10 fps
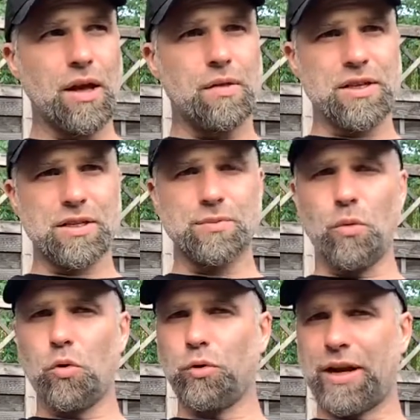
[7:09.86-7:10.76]
This is
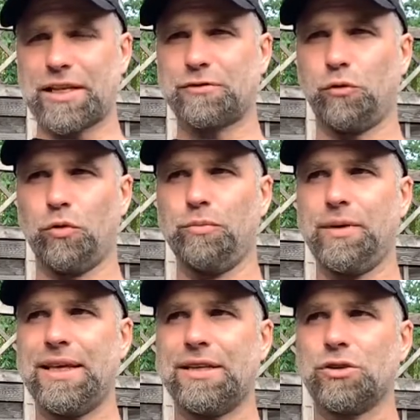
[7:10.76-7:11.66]
more or less for
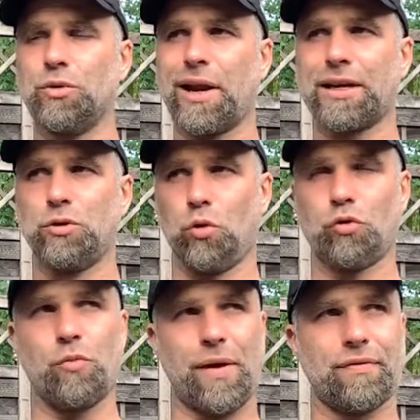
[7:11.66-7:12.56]
me to like
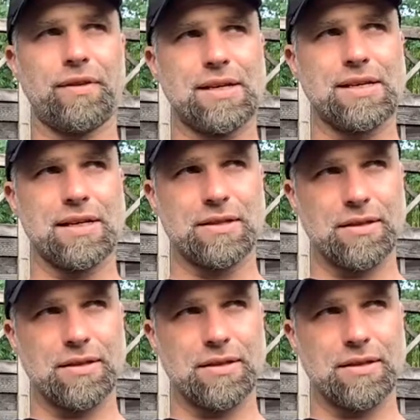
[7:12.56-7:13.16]
documenting